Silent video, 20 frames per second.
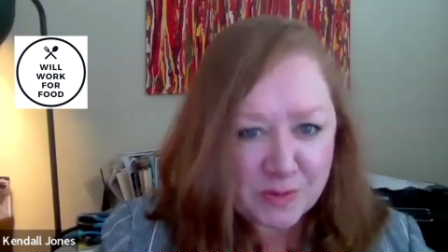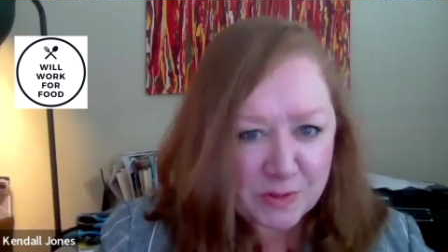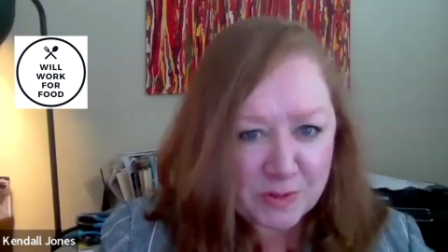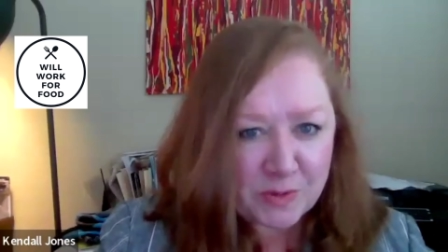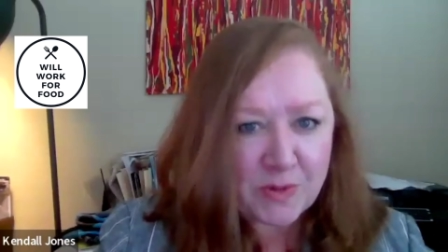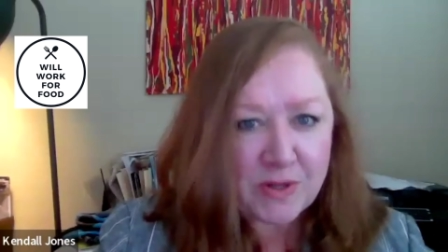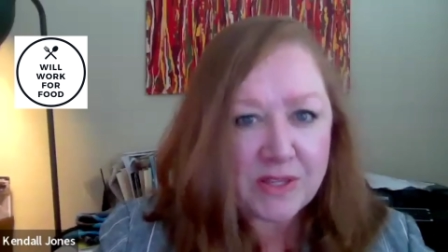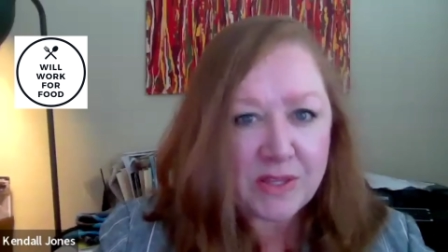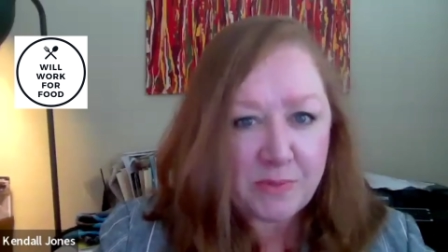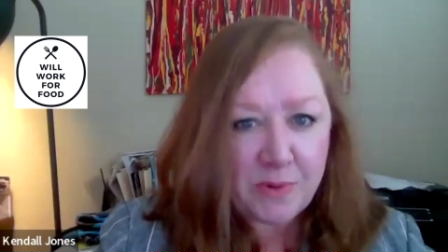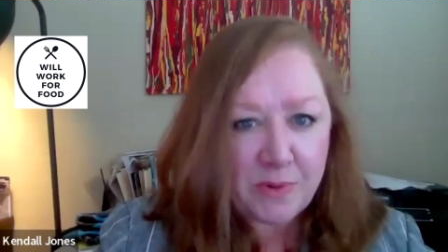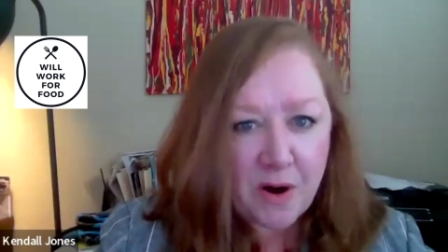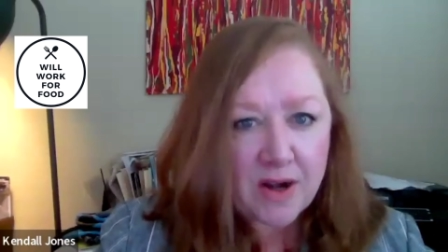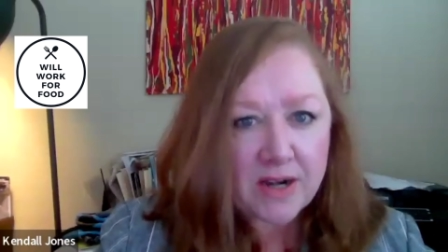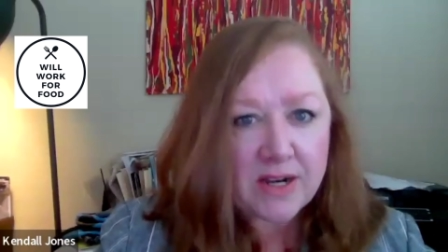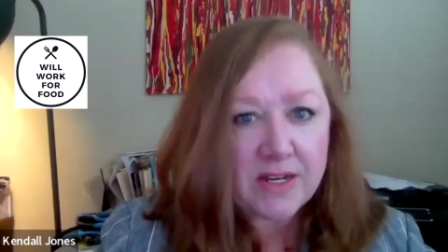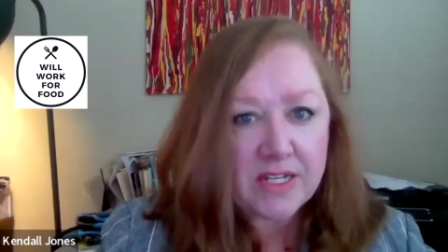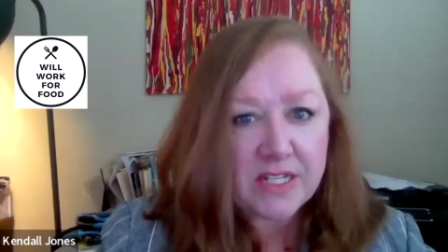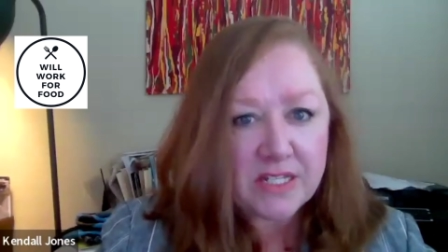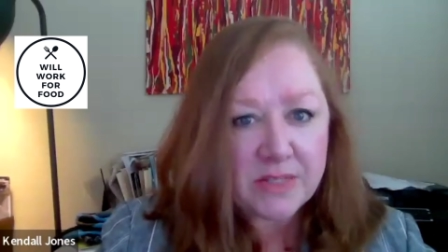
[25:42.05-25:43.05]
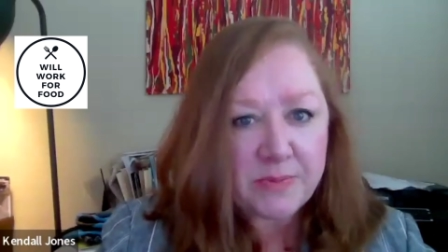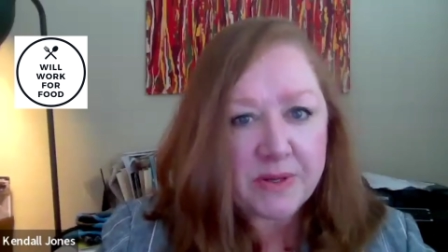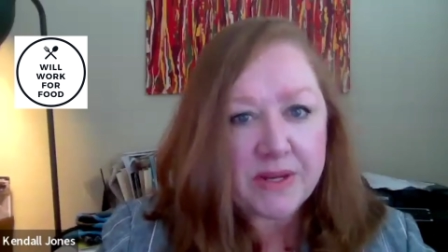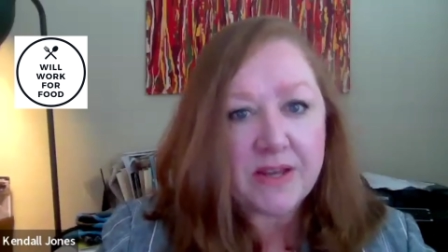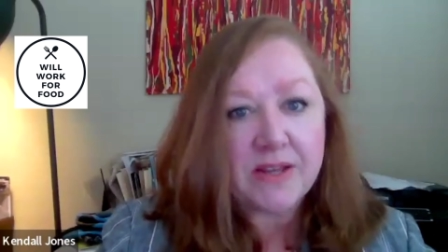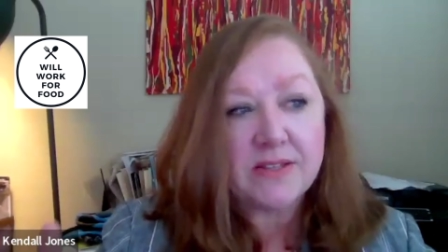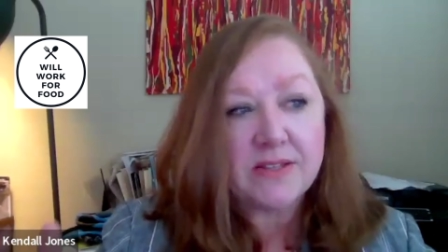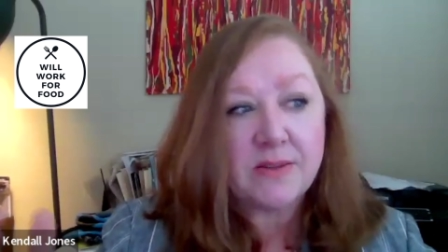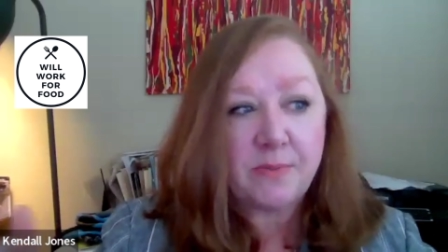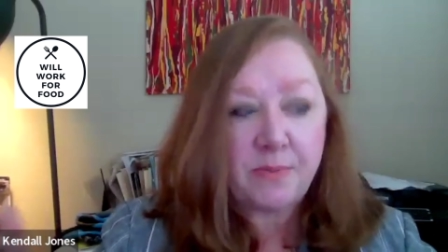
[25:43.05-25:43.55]
between the parties
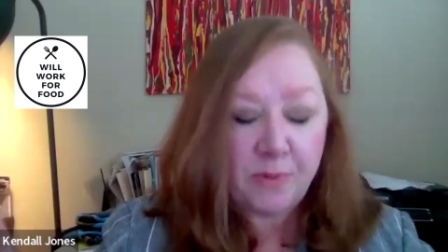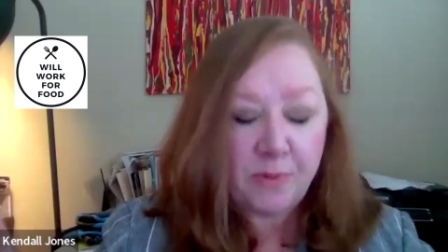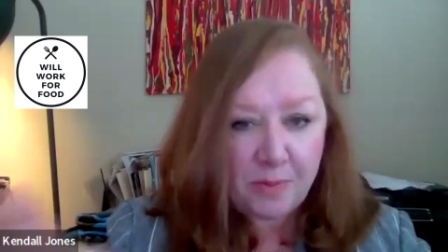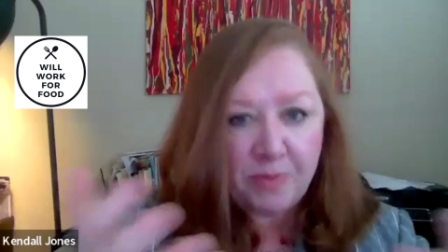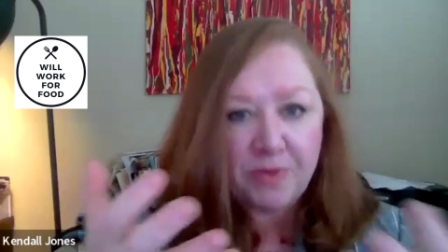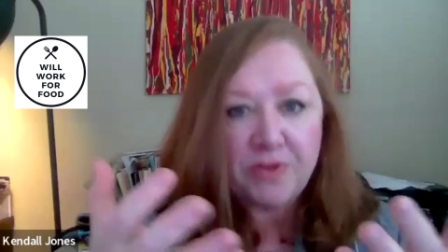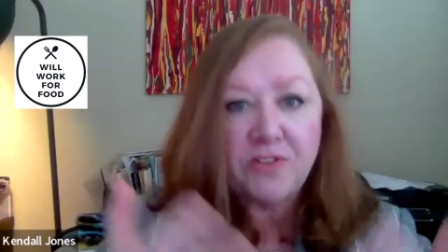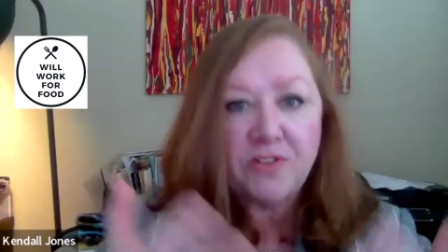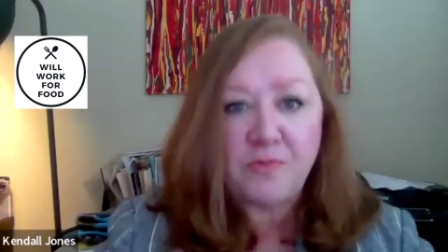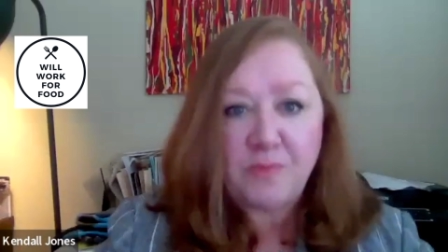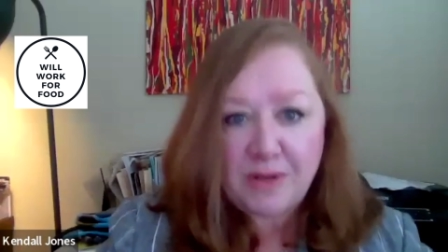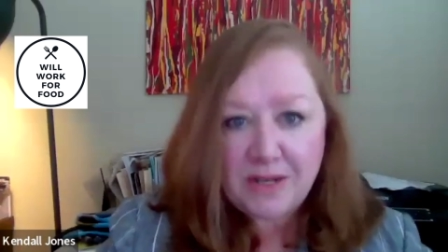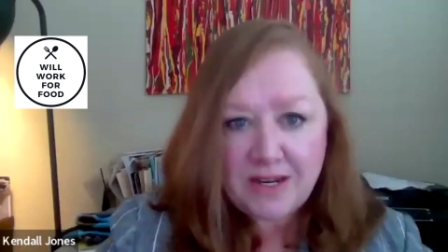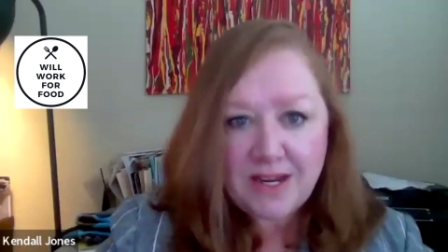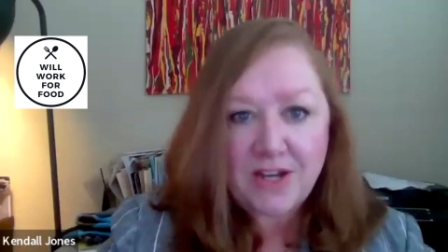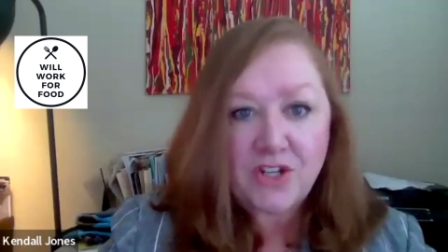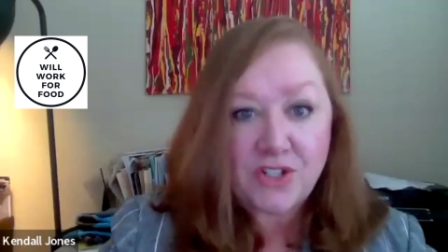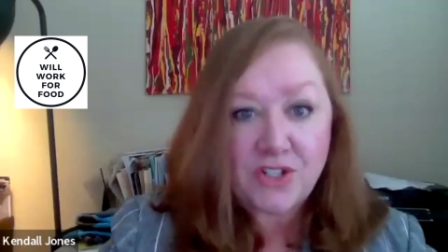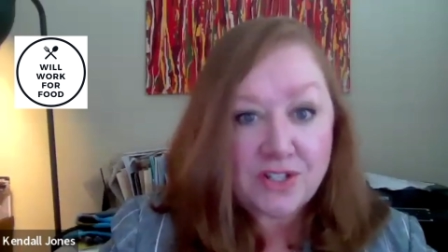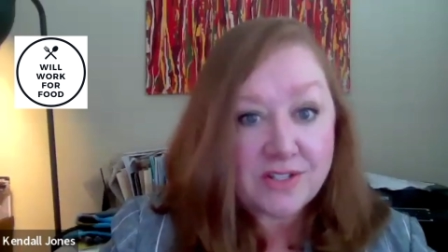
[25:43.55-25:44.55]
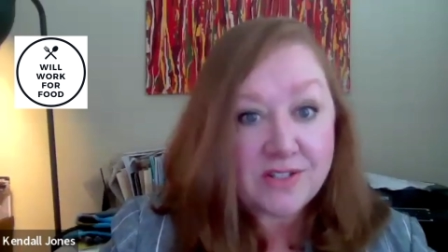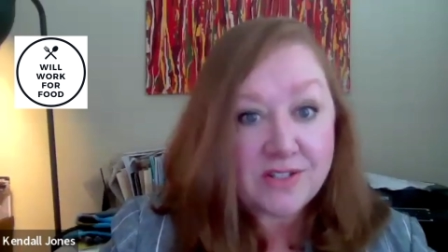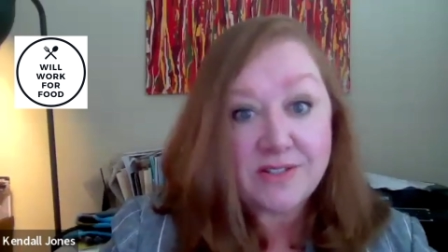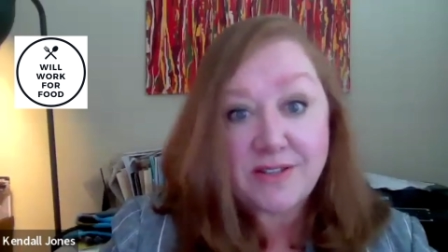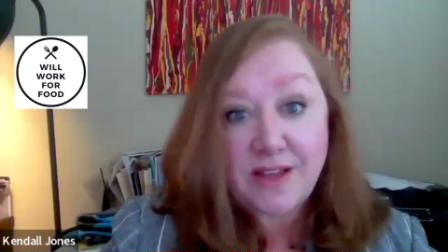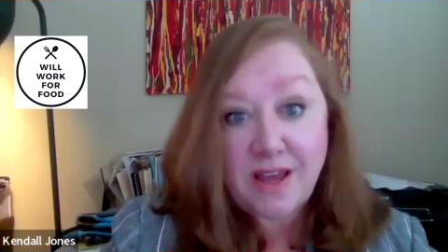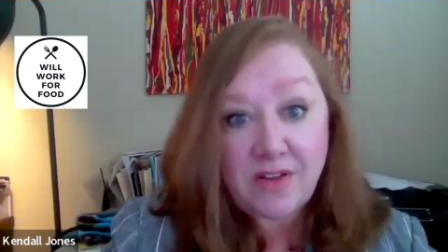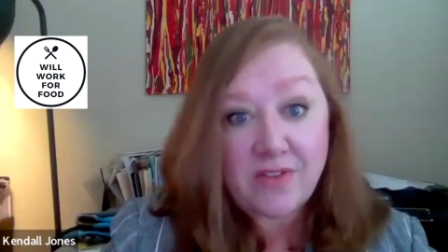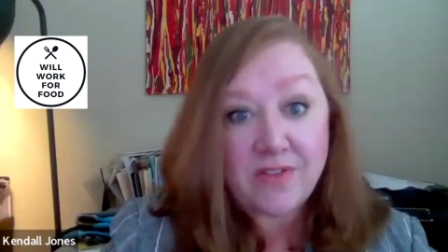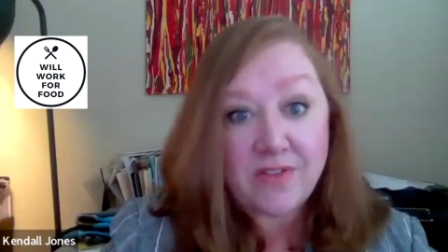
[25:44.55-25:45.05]
because the purpose of mediation is to
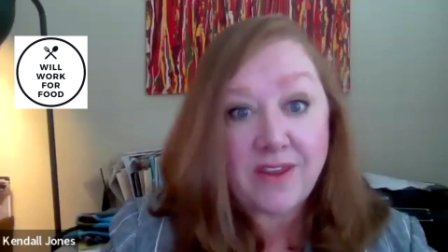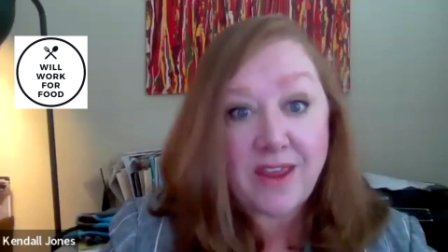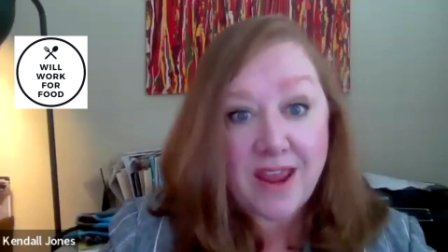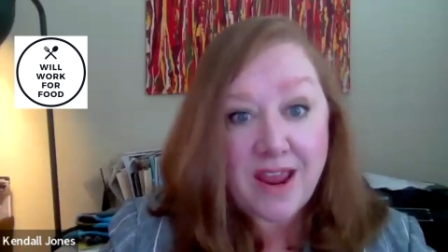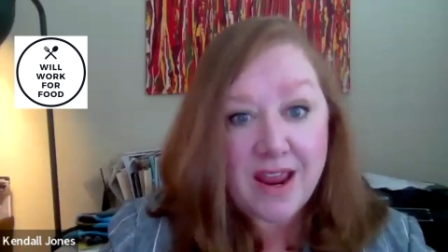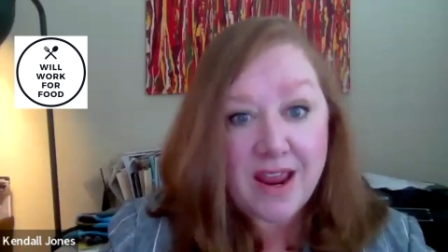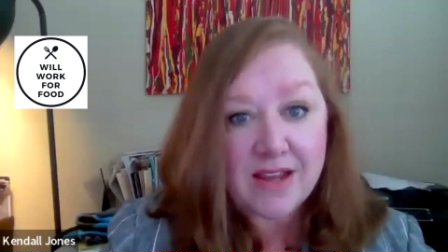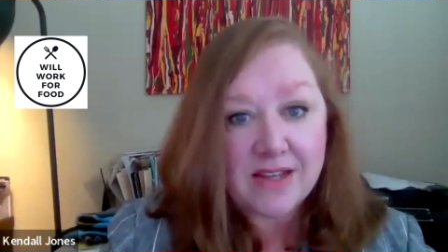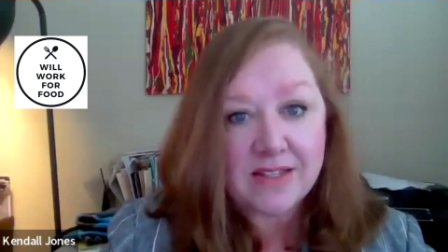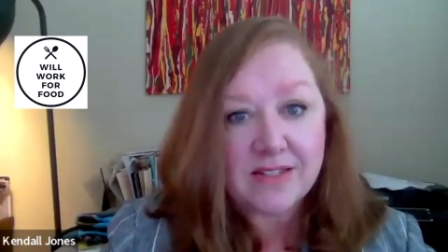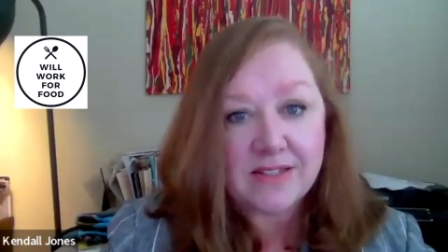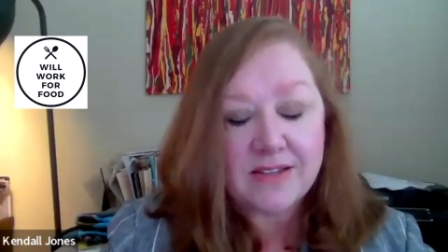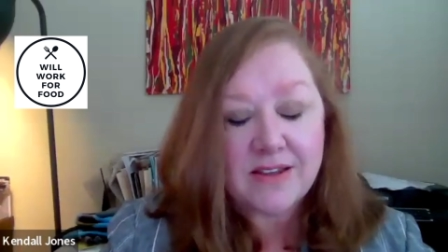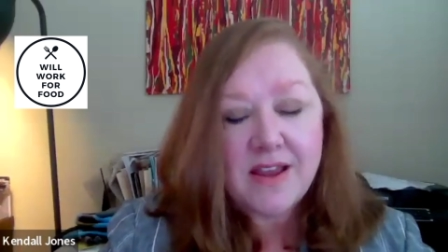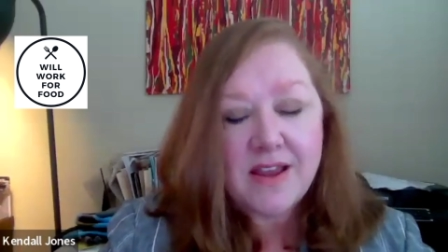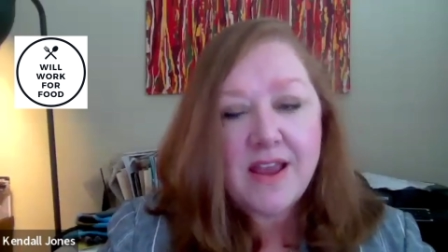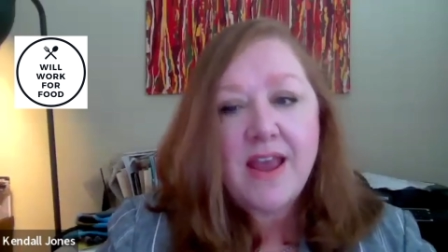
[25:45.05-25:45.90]
settle the case.